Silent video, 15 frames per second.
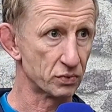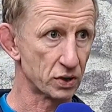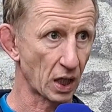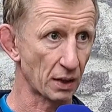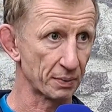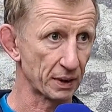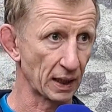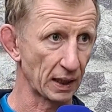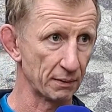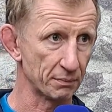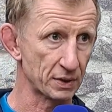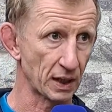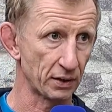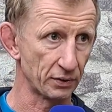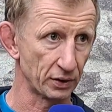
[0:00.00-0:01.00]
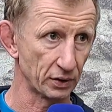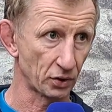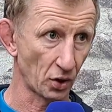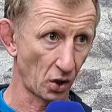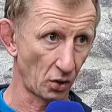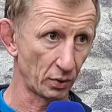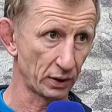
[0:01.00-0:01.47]
Derby game down in
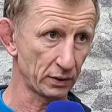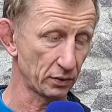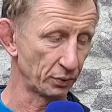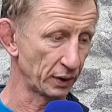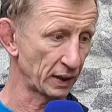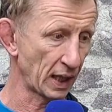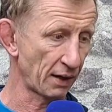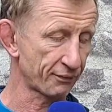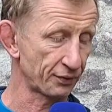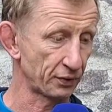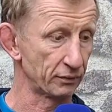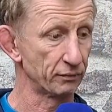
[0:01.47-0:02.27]
Galway the week after.